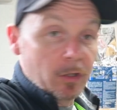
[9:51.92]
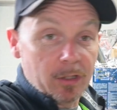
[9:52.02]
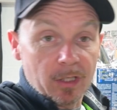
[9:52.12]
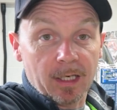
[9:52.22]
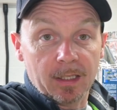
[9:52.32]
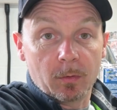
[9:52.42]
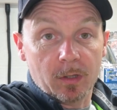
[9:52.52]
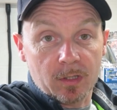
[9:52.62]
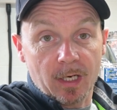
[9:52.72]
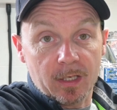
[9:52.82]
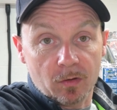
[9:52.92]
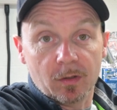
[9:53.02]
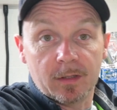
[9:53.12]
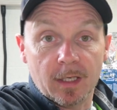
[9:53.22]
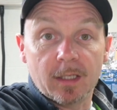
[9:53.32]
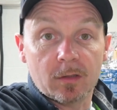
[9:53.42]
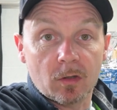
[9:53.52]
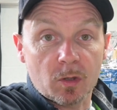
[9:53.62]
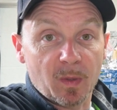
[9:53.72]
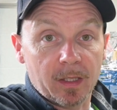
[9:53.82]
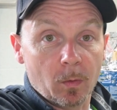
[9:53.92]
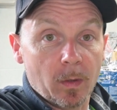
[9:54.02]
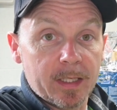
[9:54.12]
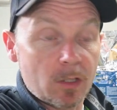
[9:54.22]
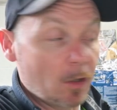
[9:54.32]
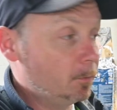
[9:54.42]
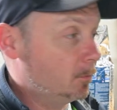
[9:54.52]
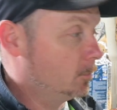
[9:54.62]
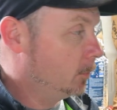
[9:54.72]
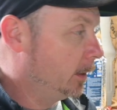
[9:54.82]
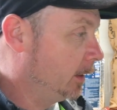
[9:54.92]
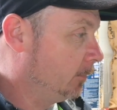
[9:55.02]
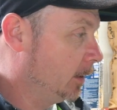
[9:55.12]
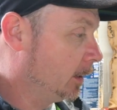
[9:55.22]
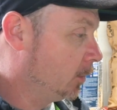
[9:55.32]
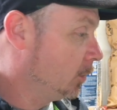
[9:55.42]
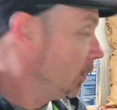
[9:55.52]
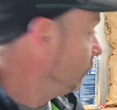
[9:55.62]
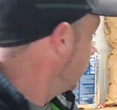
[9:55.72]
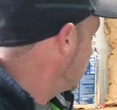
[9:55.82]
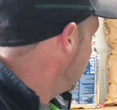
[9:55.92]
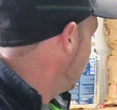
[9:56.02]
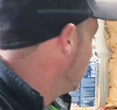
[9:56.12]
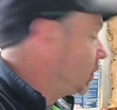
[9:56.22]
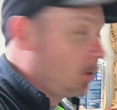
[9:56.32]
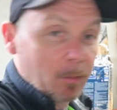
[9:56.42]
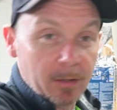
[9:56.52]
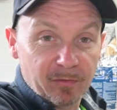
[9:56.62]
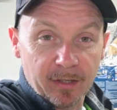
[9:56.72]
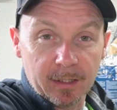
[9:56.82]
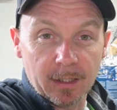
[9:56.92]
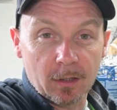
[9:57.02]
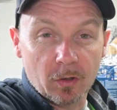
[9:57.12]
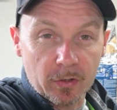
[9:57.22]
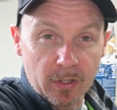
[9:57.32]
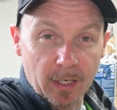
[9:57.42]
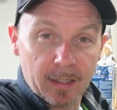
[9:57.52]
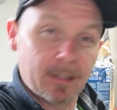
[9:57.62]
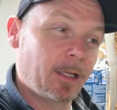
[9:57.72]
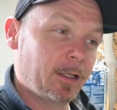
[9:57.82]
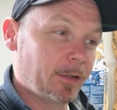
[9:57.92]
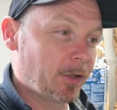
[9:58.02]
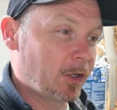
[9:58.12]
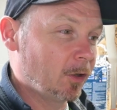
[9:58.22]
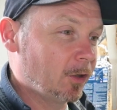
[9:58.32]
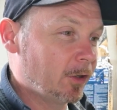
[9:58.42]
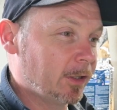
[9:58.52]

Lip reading: exactly what it says on the tin. It does bring the whites up really, really good. Obviously I'm not going to be feeding it alongside the colour